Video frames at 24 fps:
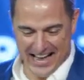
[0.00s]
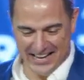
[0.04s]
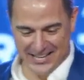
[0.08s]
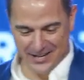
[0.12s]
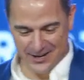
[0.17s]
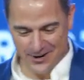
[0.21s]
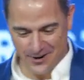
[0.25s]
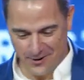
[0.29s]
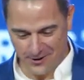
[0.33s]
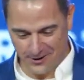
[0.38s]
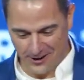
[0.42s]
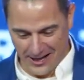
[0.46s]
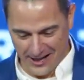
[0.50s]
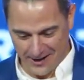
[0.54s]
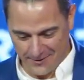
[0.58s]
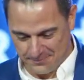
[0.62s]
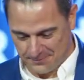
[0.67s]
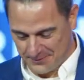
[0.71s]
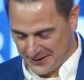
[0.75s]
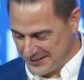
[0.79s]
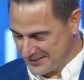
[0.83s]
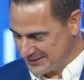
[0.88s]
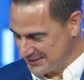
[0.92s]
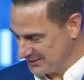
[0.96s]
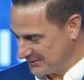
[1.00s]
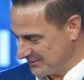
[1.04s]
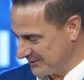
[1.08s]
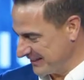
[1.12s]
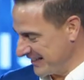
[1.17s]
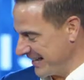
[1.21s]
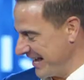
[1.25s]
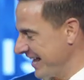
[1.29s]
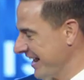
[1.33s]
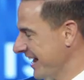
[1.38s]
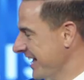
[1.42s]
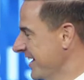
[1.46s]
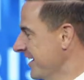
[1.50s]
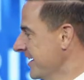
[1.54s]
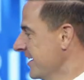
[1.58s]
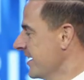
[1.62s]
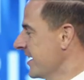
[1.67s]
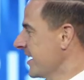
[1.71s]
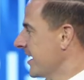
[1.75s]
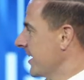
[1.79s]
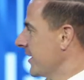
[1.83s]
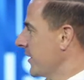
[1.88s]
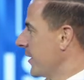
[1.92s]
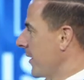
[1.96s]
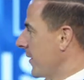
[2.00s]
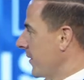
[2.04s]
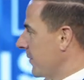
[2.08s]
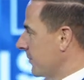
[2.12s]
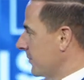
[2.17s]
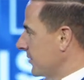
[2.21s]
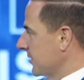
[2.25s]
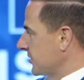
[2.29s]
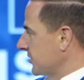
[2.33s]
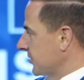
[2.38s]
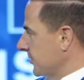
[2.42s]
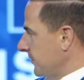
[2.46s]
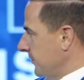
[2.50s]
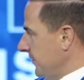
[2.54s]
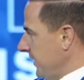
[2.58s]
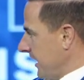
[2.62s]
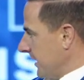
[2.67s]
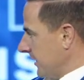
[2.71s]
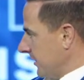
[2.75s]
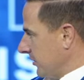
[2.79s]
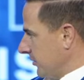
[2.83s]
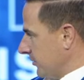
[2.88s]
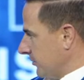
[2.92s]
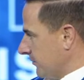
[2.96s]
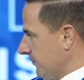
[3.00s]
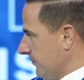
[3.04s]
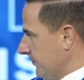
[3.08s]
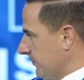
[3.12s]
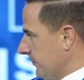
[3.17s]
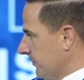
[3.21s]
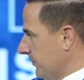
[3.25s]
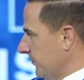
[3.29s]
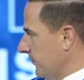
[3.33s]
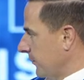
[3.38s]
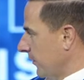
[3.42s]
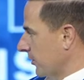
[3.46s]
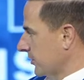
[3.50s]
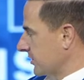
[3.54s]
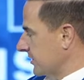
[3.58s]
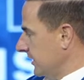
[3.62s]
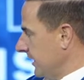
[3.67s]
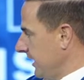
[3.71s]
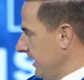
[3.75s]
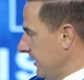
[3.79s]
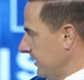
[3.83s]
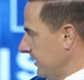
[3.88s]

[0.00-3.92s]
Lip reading: I could go a lot of places with that. Bishop, thank you. First